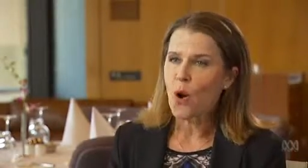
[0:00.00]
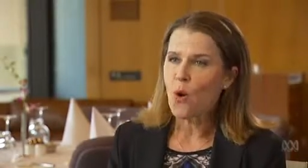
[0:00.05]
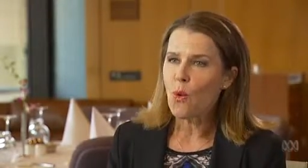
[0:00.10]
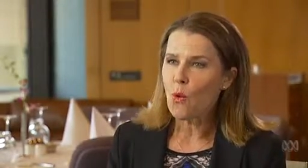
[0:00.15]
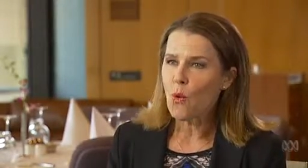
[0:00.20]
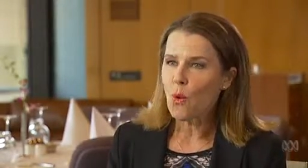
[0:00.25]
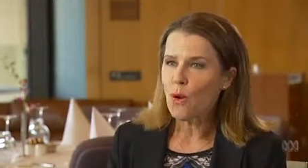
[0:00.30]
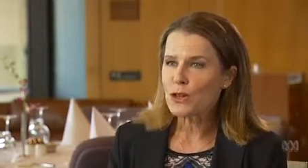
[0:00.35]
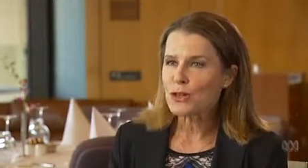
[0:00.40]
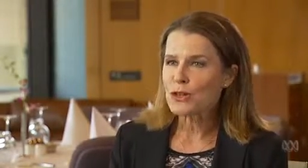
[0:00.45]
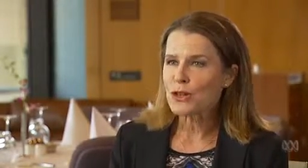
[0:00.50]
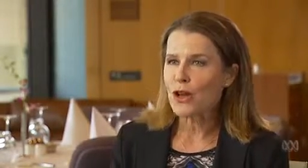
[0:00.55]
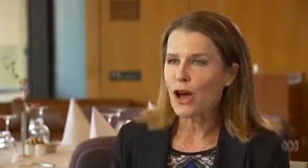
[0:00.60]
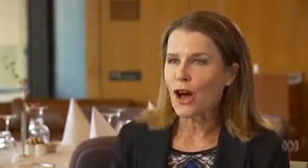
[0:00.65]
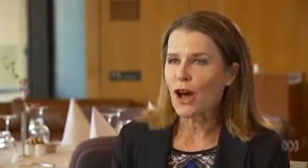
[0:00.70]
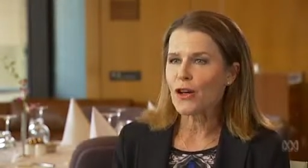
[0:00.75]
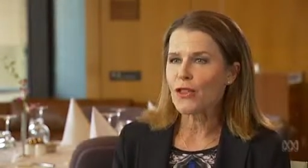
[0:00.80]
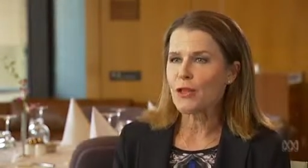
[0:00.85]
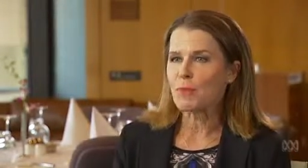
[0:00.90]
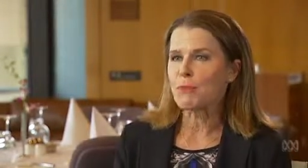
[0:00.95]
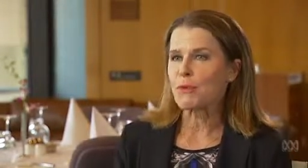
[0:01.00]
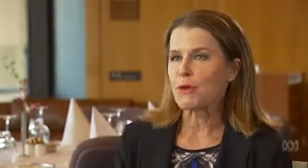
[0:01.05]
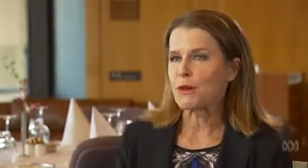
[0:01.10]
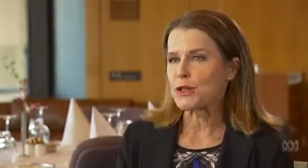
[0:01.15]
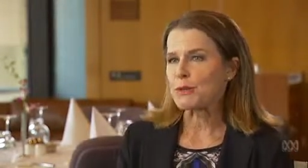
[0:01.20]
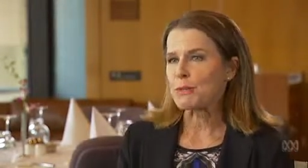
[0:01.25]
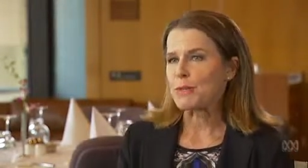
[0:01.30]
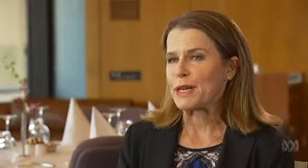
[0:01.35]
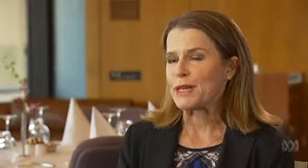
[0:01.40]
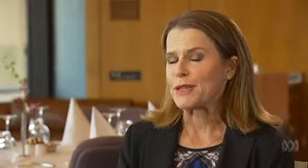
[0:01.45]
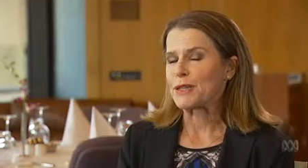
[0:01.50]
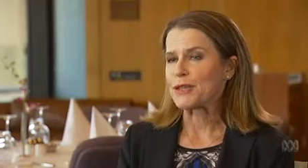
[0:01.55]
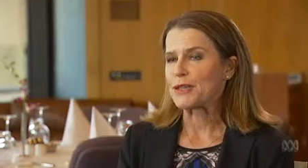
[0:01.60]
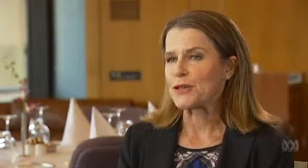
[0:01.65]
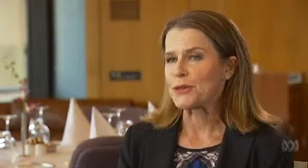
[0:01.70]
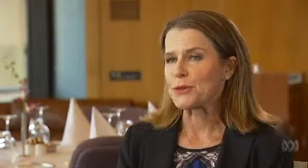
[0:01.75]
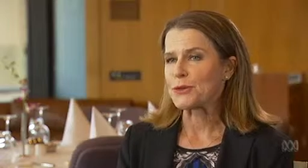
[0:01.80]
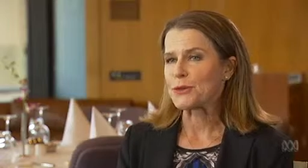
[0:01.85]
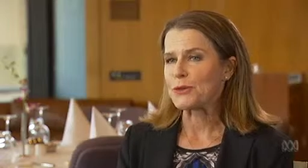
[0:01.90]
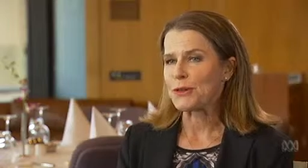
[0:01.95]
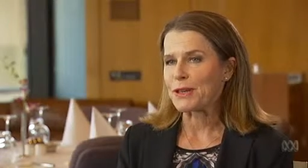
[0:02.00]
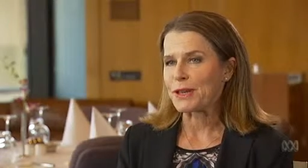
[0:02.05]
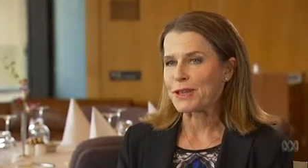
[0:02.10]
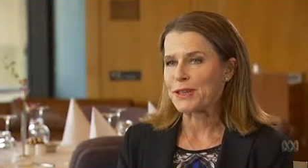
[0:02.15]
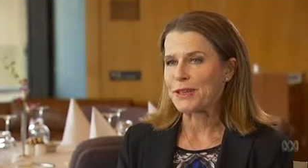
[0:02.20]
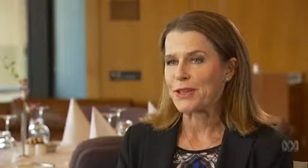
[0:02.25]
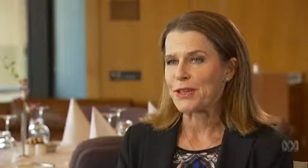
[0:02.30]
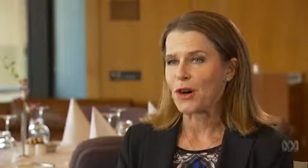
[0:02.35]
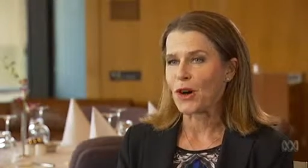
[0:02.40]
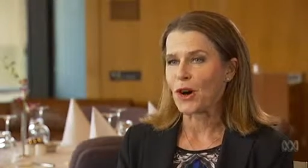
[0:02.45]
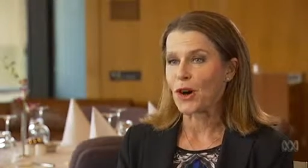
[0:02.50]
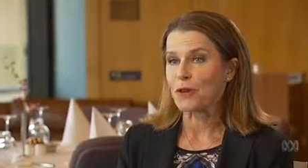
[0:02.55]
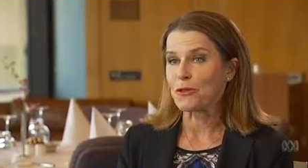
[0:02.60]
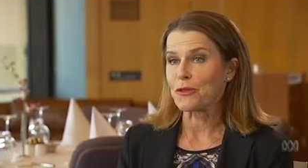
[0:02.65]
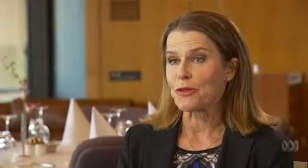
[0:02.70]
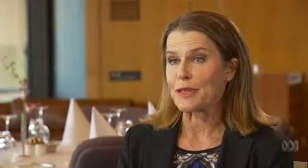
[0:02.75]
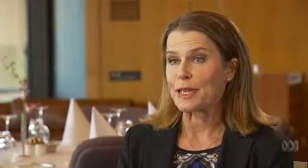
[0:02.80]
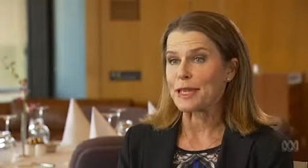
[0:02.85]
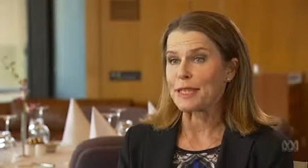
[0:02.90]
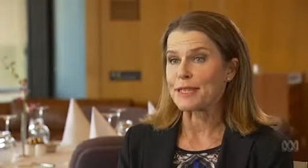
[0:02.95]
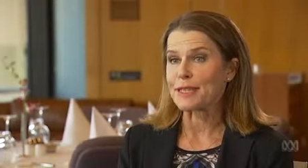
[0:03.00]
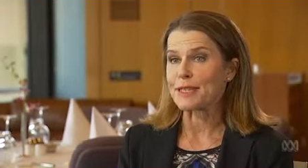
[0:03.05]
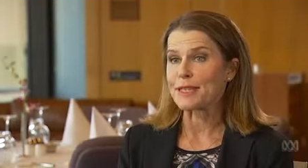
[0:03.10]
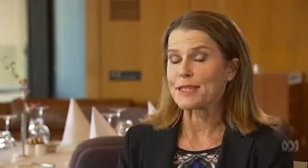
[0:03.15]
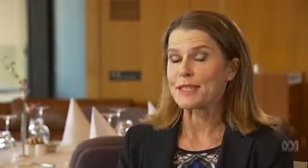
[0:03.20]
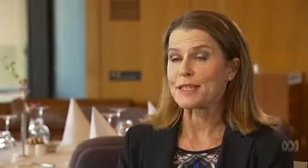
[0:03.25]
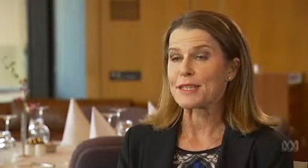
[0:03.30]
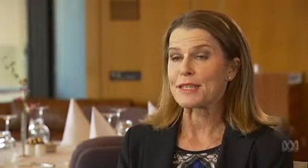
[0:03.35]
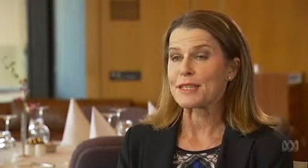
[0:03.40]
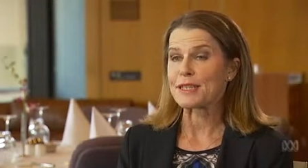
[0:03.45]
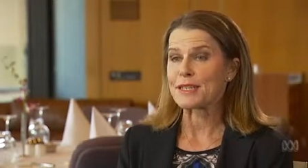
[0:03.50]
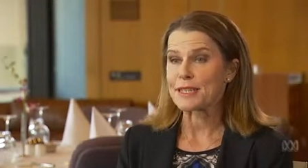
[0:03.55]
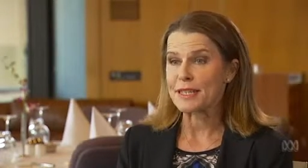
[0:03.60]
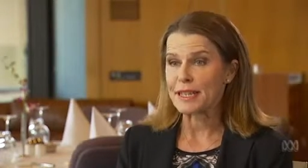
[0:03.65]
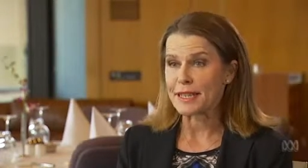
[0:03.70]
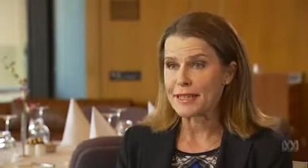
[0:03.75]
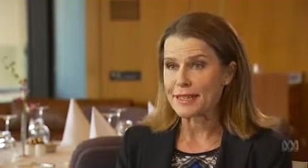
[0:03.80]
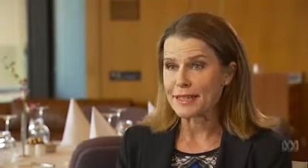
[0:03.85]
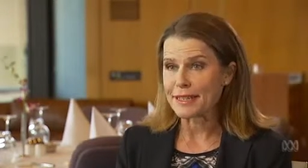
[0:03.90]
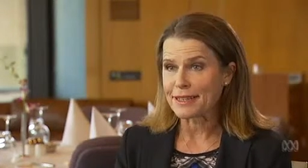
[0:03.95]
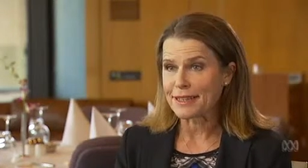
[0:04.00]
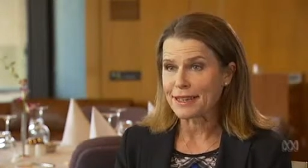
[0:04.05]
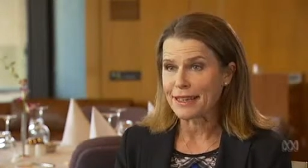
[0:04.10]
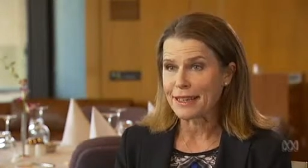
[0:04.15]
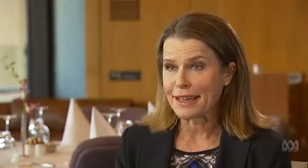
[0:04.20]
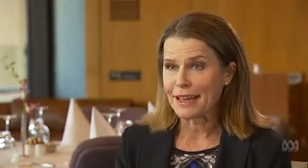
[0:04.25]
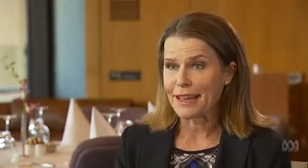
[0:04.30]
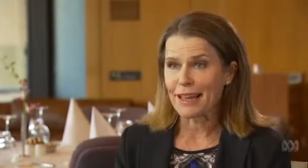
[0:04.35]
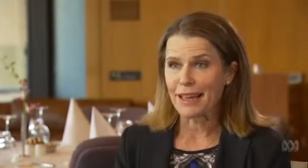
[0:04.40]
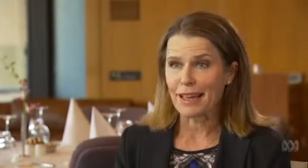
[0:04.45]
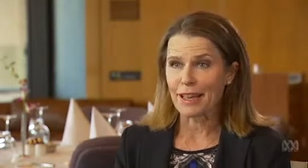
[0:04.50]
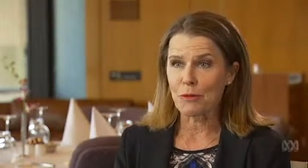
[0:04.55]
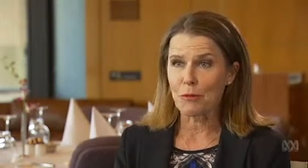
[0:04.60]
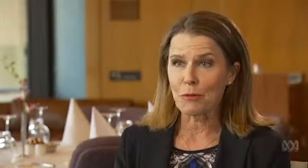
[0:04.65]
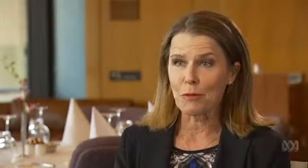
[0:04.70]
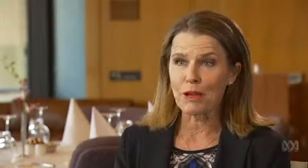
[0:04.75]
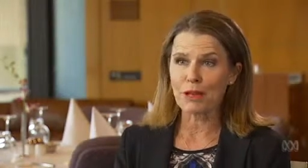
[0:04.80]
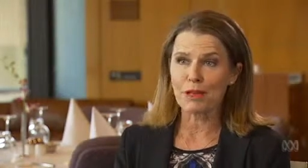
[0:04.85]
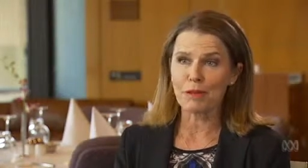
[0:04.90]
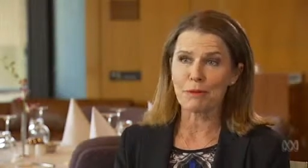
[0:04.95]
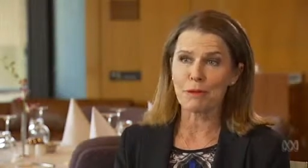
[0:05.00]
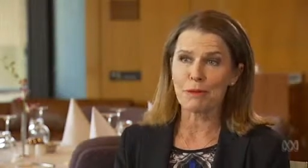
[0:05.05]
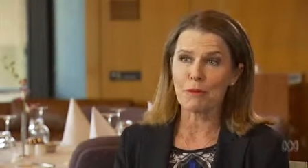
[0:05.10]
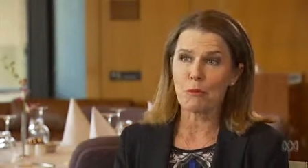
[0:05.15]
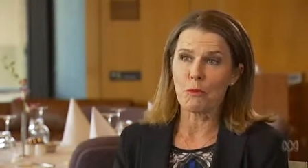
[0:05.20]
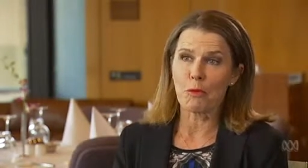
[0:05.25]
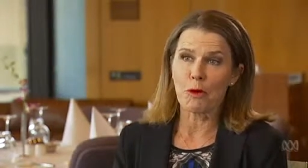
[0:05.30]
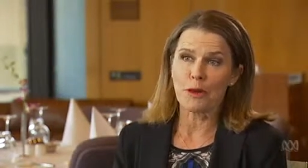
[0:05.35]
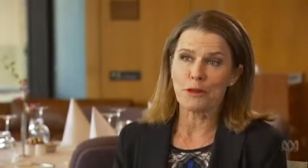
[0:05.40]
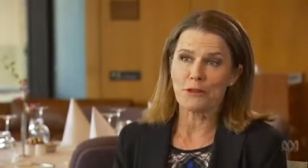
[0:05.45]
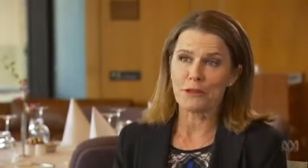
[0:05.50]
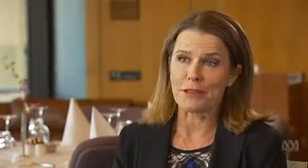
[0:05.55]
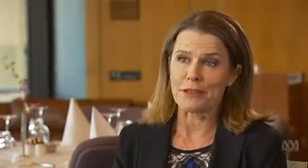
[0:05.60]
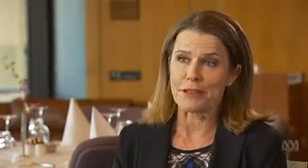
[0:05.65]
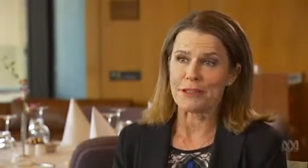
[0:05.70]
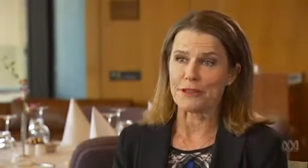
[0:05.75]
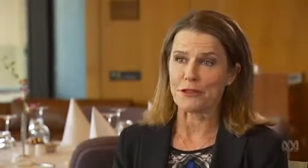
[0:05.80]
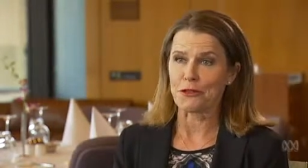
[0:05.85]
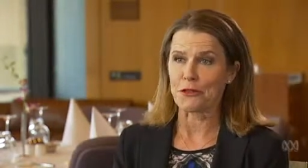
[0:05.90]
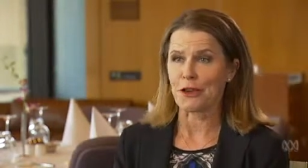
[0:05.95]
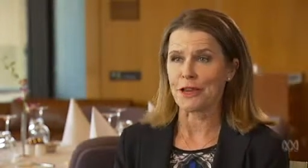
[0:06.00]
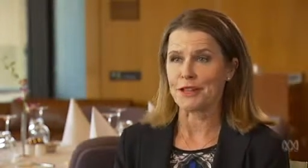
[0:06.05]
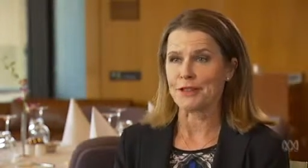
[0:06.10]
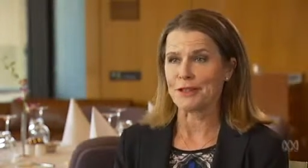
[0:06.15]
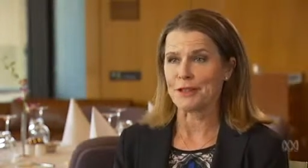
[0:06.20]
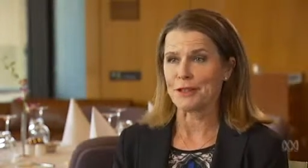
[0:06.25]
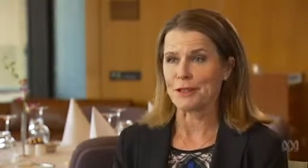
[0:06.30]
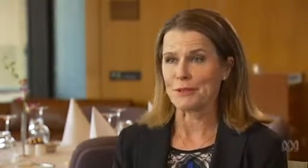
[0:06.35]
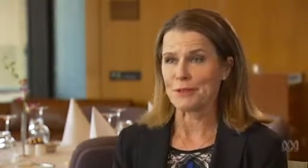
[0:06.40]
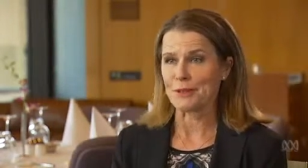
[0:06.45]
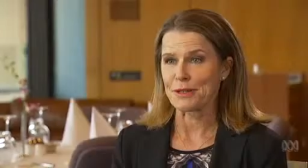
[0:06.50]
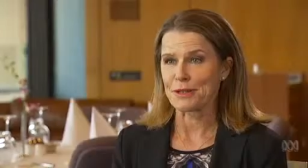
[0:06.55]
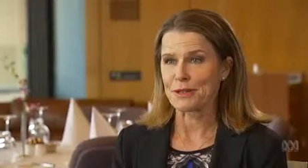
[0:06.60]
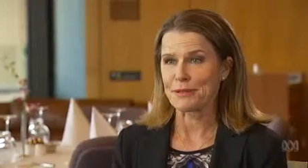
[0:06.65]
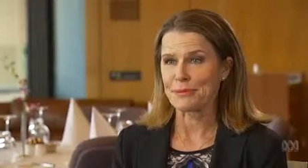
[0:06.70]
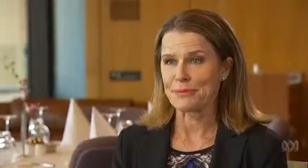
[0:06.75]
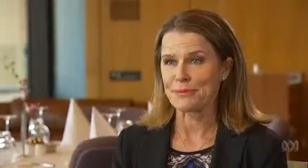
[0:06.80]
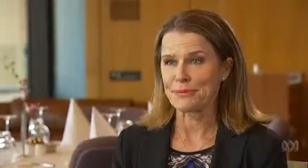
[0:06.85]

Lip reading: What are the prospects, do you think, of it succeeding, and will it be worth it in trade terms?